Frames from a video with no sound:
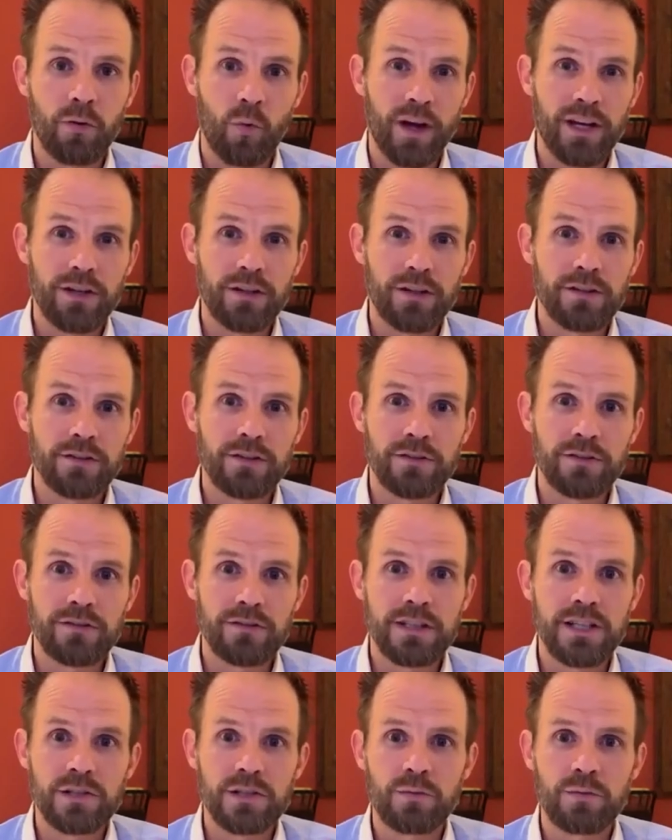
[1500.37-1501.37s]
and when do you
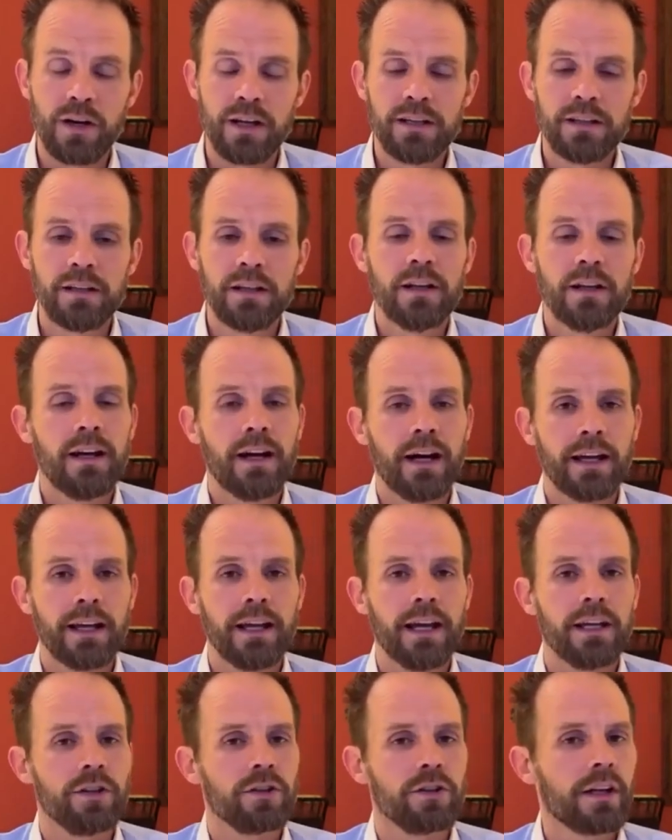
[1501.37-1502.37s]
use each one.
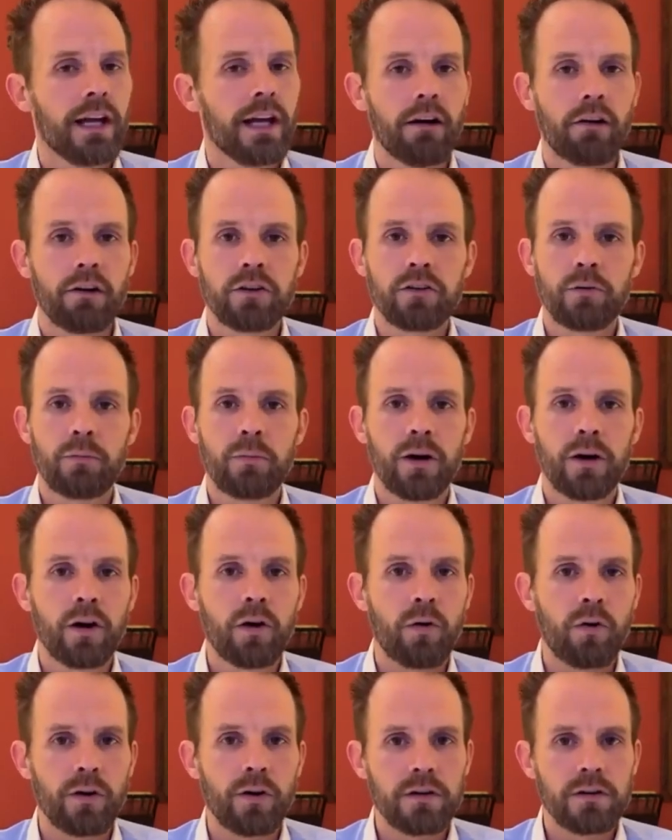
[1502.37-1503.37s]
Again, your character
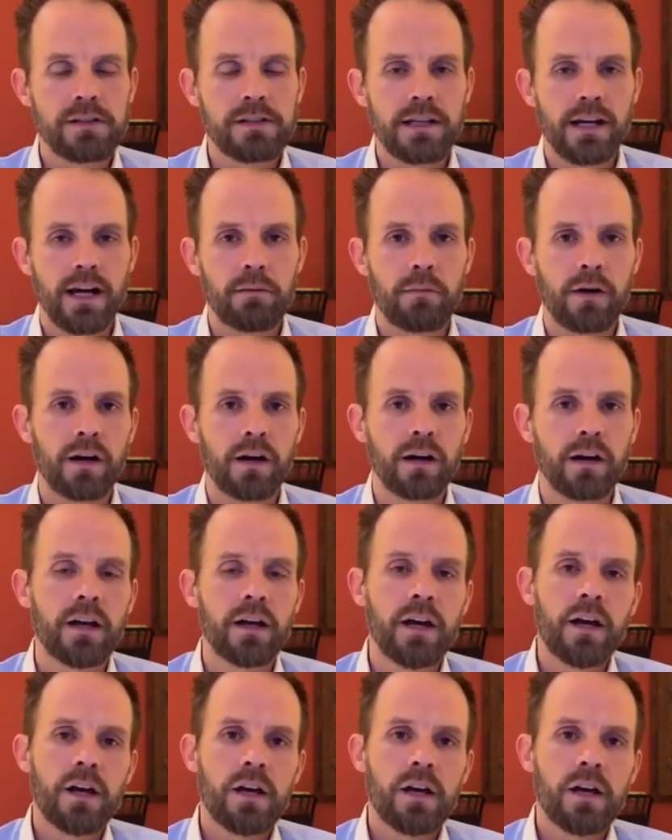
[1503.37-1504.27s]
mark or your design mark